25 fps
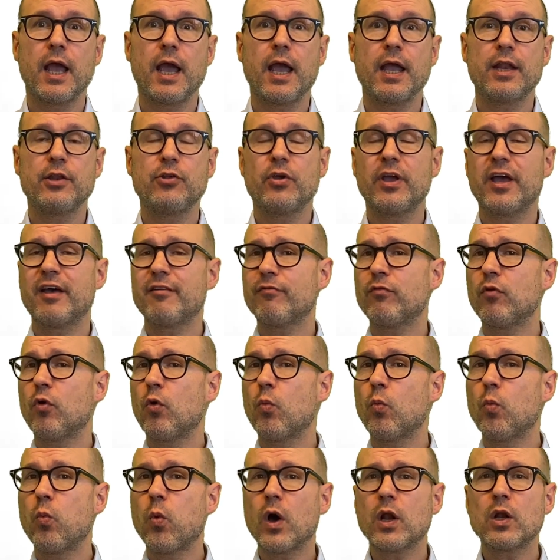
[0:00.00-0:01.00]
and you have
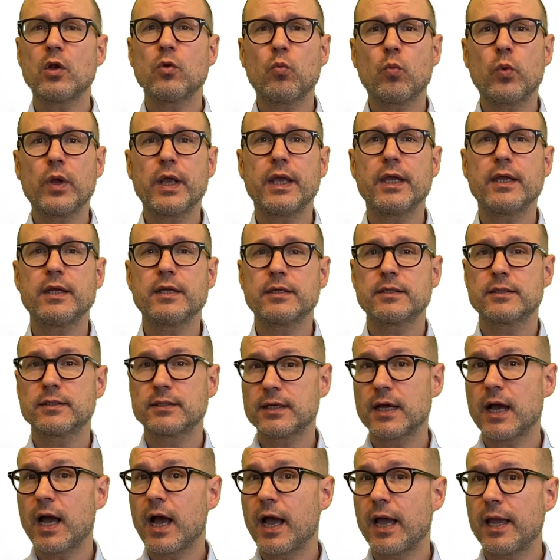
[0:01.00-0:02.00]
one week
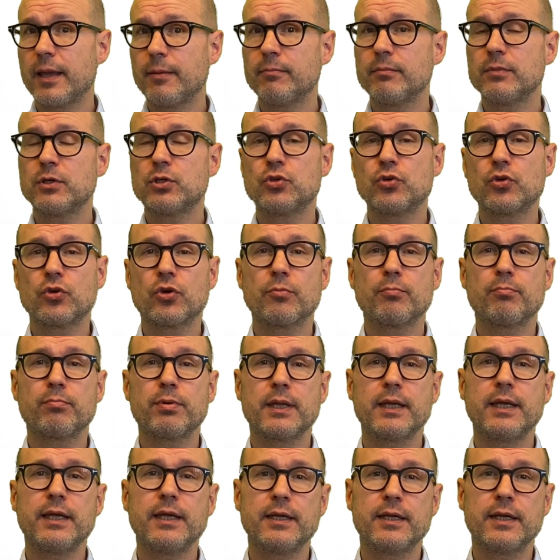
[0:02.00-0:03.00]
time to
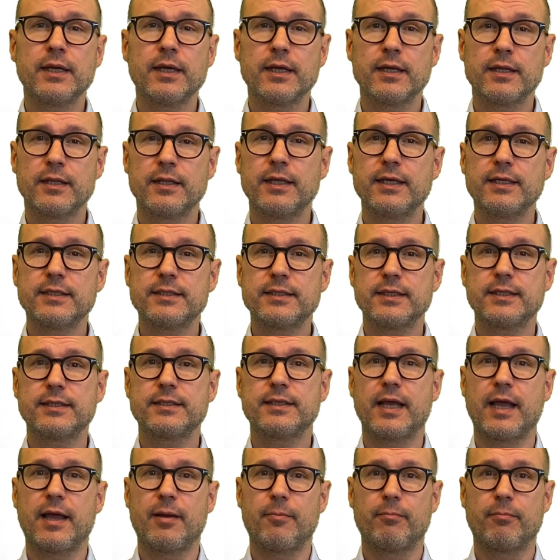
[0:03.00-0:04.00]
complete this
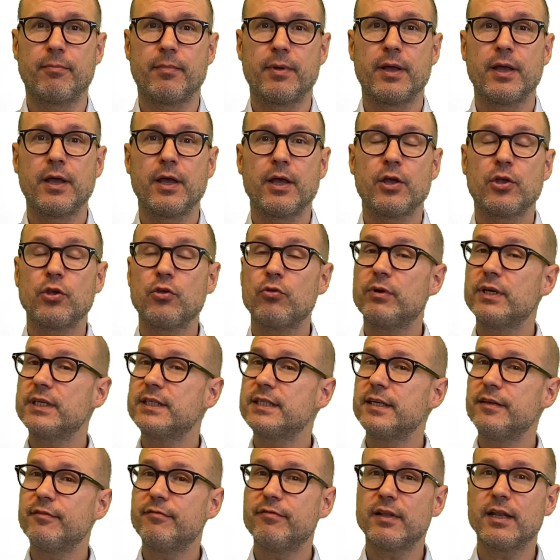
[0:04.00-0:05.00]
exam. You
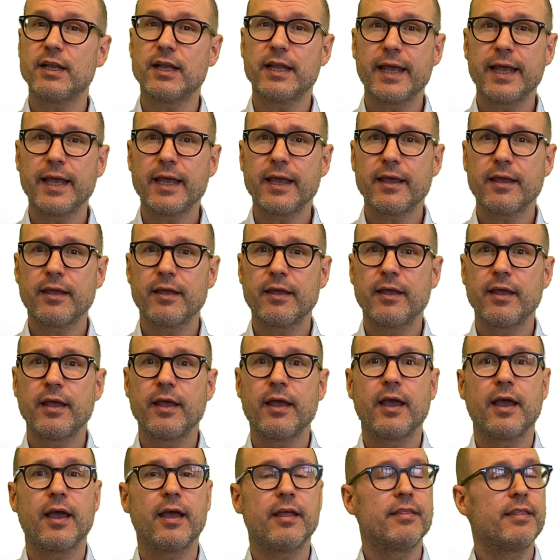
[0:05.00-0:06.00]
receive a link
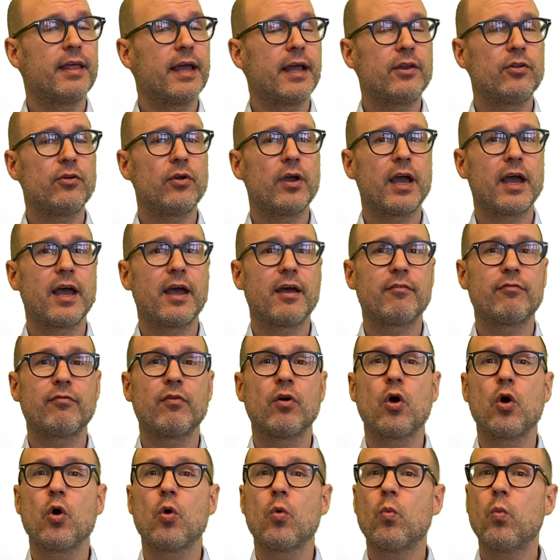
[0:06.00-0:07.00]
and then you have
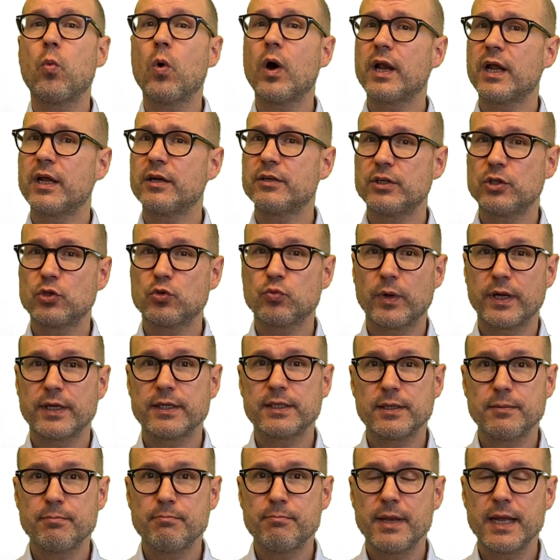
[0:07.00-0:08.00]

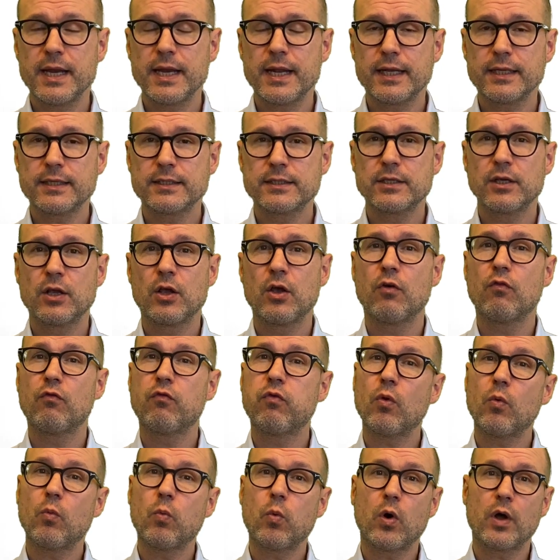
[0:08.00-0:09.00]
120 minutes
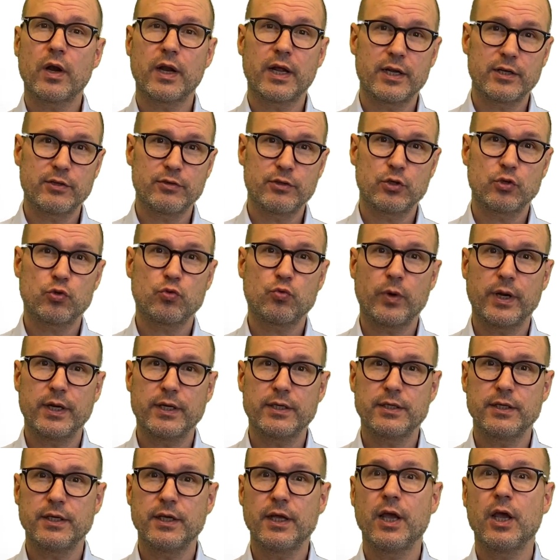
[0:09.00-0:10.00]
for
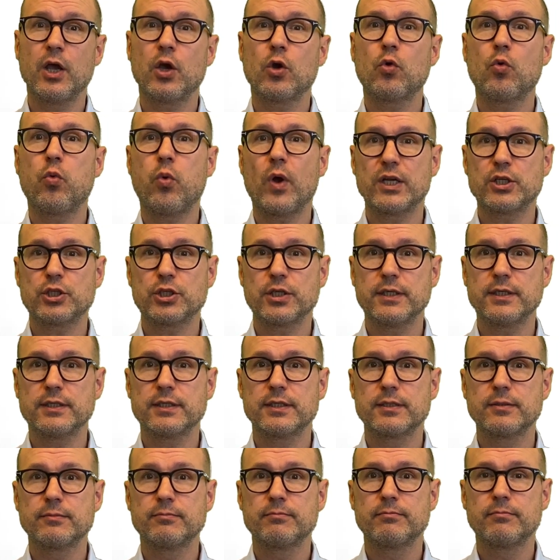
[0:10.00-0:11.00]
120
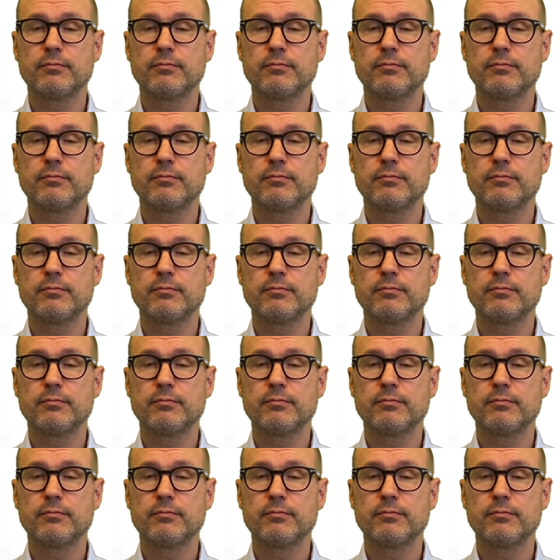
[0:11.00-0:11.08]
questions.